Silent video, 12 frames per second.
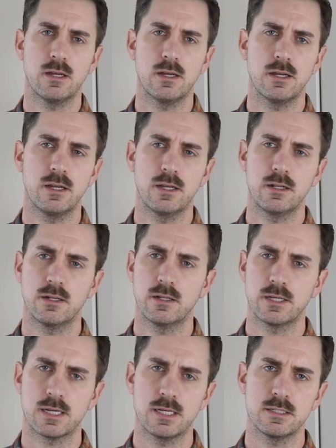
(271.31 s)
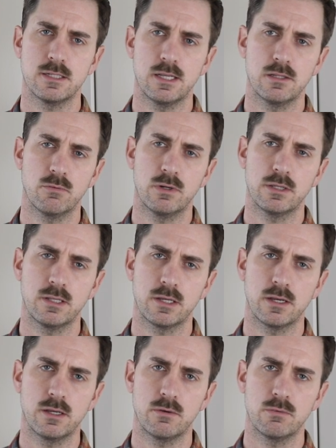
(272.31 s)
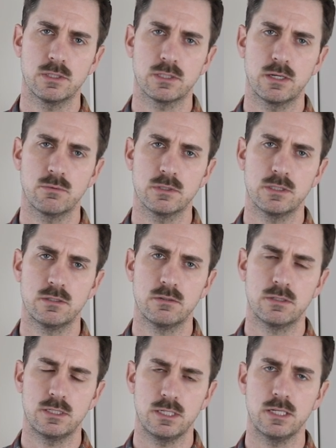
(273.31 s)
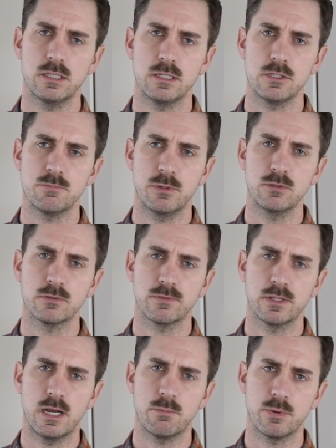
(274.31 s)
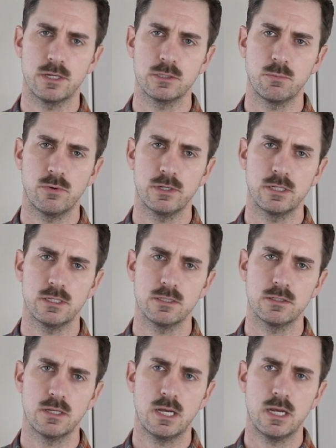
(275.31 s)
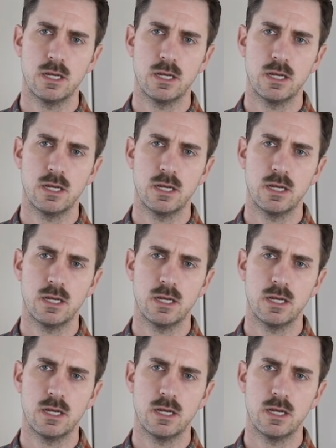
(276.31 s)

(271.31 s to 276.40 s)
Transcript: And like I said, the one thing I wish I would see in these boots for that price point is